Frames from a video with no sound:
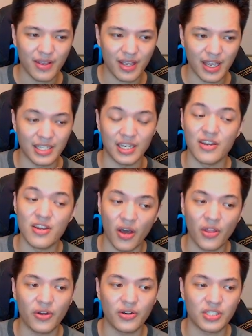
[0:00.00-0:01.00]
is
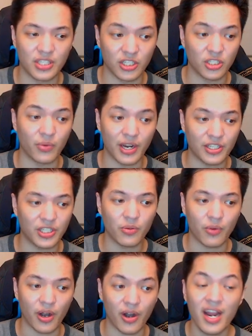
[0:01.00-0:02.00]
another
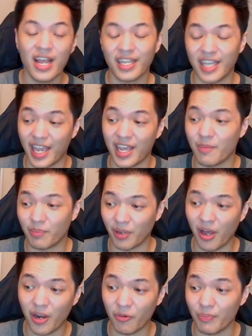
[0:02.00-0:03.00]
situation where can't
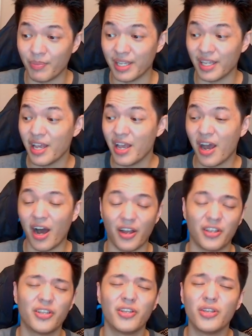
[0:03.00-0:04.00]
block would be a
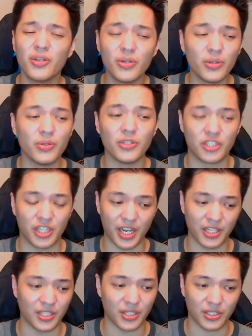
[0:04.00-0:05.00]
huge
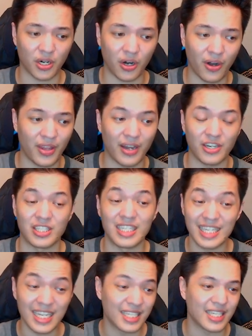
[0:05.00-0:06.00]
change to this card that just
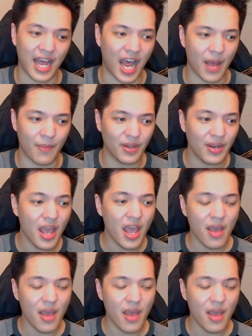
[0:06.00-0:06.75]
needs to happen,